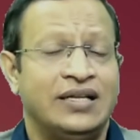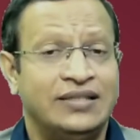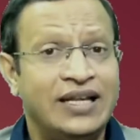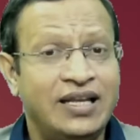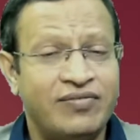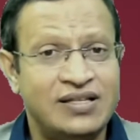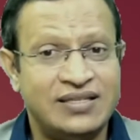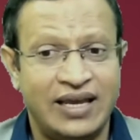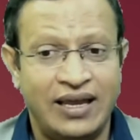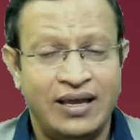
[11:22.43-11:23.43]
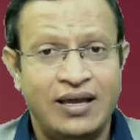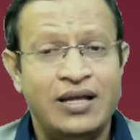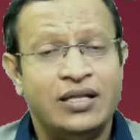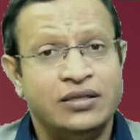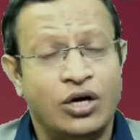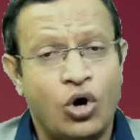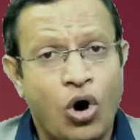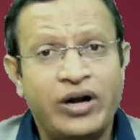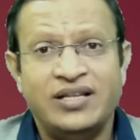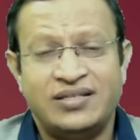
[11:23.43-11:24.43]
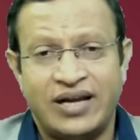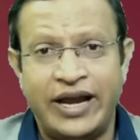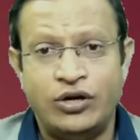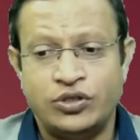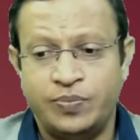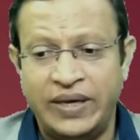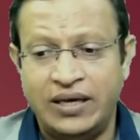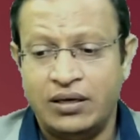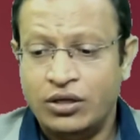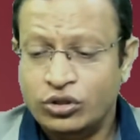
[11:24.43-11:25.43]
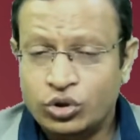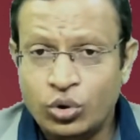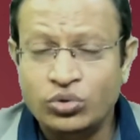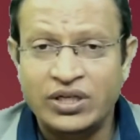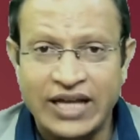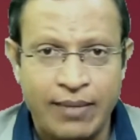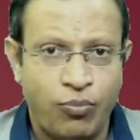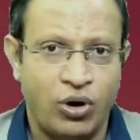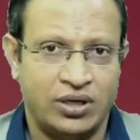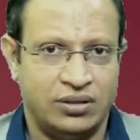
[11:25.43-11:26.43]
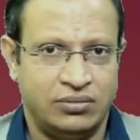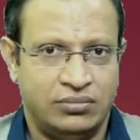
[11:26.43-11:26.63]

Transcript: Then he will say, the God is trying to speak through the tap water.